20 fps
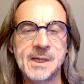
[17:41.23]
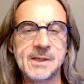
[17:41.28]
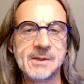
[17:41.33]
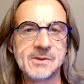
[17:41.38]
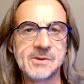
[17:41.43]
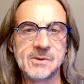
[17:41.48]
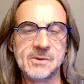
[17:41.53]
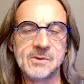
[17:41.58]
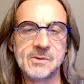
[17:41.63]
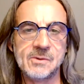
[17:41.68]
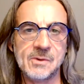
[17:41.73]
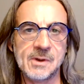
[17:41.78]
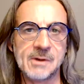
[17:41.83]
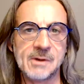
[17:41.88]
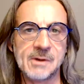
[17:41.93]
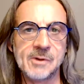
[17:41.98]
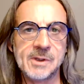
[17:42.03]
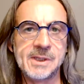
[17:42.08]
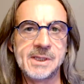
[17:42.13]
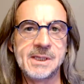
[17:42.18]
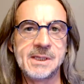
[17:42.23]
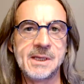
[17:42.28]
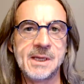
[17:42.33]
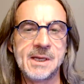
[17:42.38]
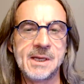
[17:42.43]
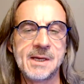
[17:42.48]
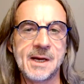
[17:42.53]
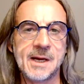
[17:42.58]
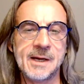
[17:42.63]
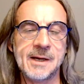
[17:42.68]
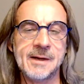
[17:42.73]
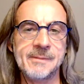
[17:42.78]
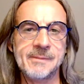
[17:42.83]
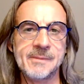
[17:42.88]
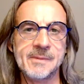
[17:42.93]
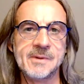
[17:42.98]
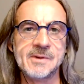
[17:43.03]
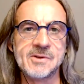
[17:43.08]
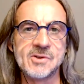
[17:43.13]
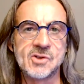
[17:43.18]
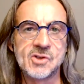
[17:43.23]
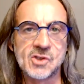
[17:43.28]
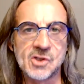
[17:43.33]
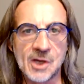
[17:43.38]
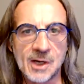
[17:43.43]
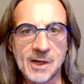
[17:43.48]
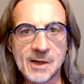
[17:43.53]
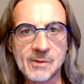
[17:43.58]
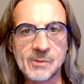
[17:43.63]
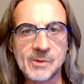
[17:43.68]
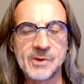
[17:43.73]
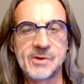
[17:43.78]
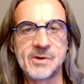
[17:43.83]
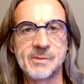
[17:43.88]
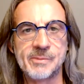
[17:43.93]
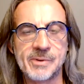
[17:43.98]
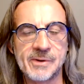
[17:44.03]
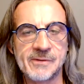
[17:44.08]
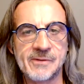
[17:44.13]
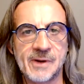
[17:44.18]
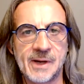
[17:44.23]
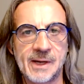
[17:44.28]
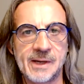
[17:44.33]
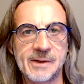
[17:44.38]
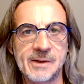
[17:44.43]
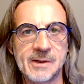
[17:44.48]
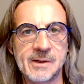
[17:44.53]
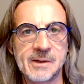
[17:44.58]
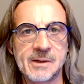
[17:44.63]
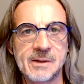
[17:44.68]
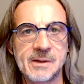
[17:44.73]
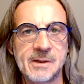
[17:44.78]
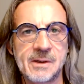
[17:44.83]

to really um, share with your provider